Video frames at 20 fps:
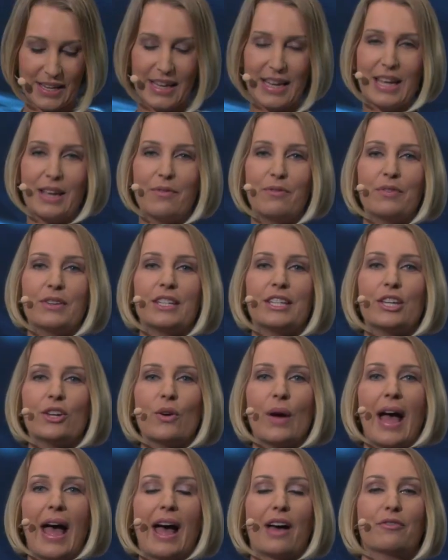if
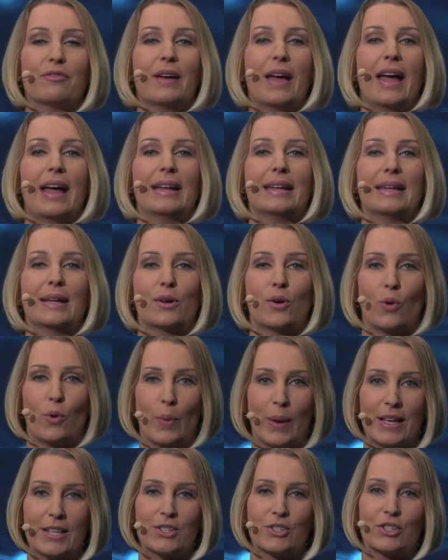you have any
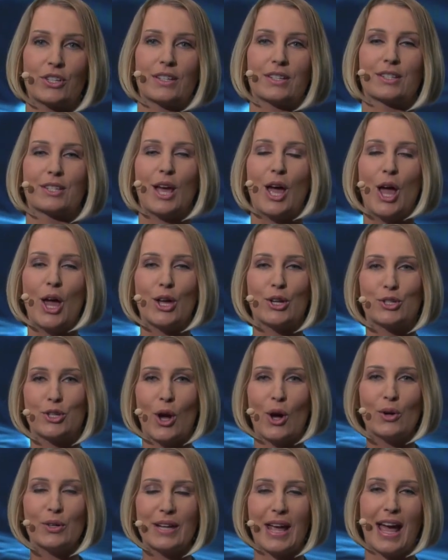questions,
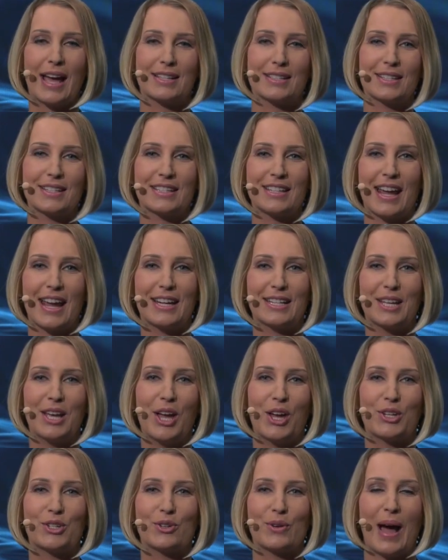don't hesitate
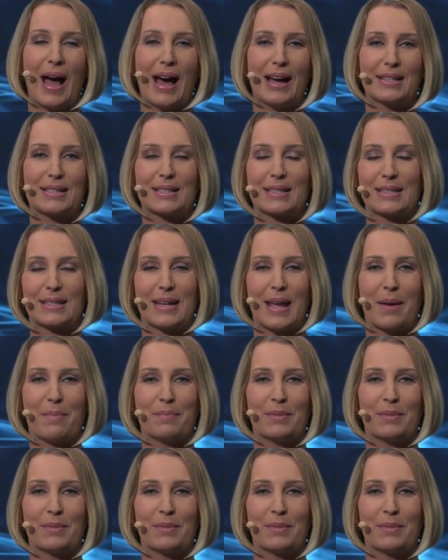to ask them